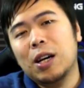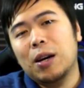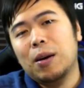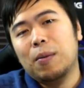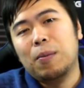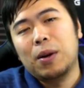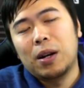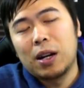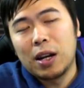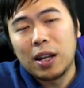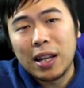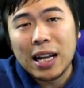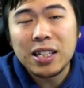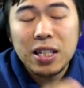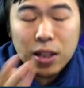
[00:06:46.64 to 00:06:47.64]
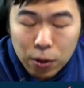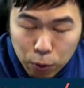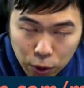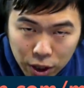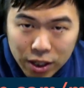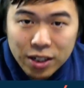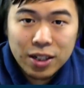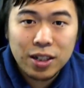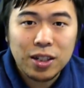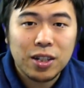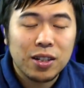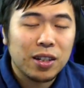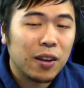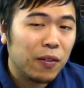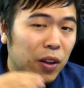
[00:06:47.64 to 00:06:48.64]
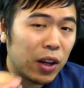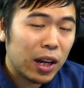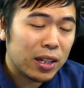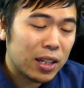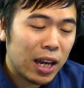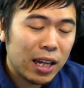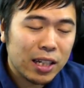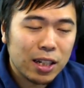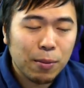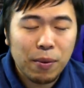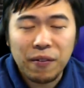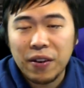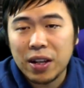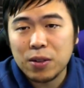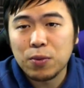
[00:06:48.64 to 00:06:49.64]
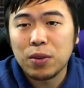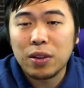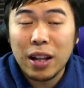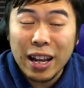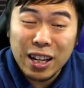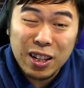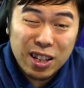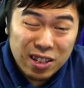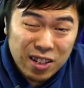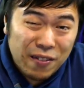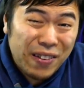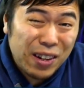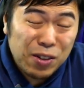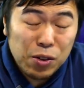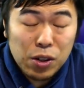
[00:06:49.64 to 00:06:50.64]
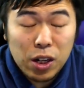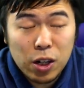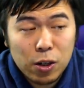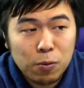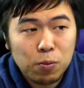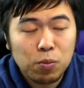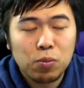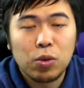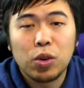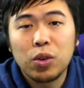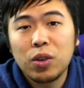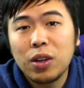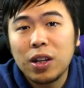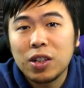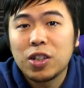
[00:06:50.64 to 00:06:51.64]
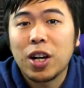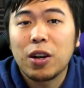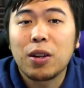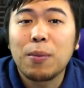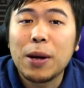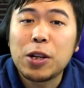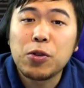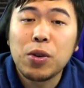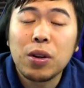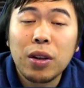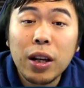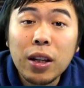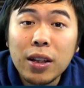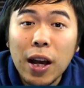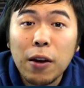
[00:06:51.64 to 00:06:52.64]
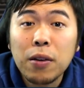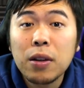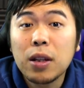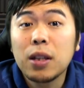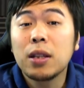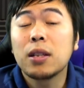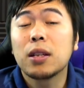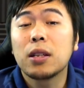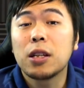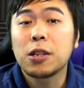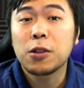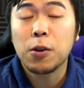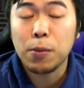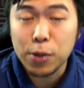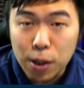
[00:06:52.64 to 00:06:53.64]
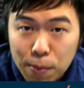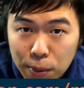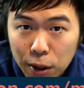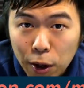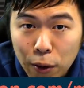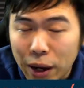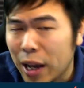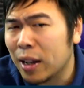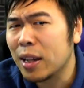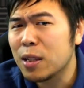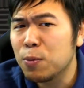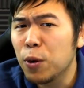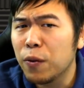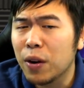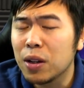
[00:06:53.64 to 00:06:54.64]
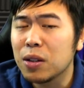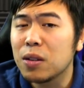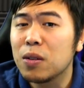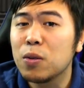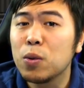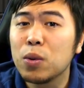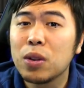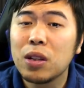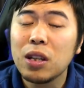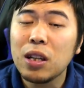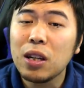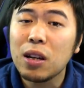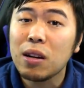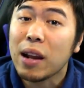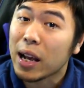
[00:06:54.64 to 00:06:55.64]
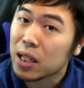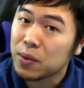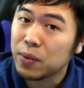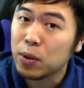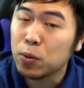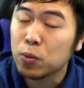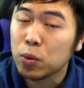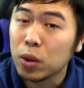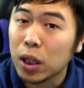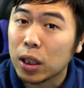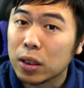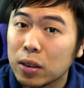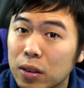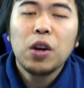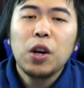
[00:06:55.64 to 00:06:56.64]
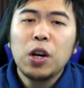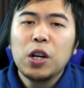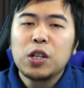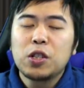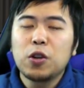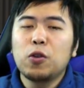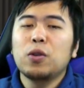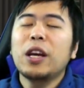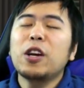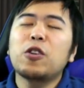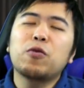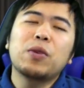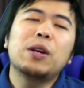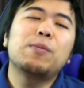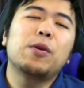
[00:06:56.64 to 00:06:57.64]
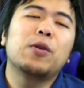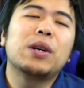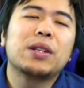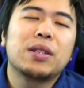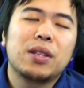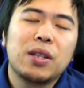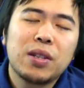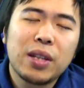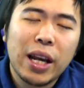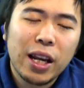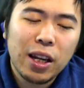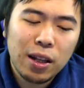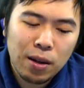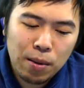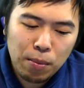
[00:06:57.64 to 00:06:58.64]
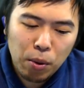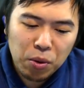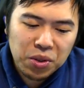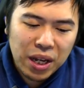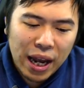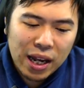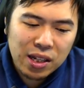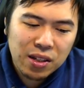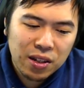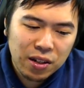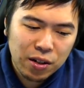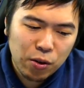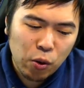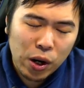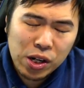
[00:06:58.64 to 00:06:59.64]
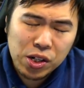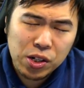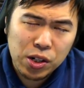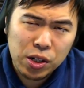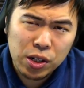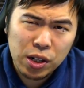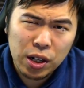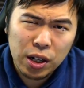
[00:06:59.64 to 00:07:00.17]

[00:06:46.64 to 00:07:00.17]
But that's in the works. Just giving you guys a heads up. If you guys like the stuff I do here, well, you can check out the Patreon link down in the description below. And let's move on to the next few rulings. So Linkuriboh is the second most asked question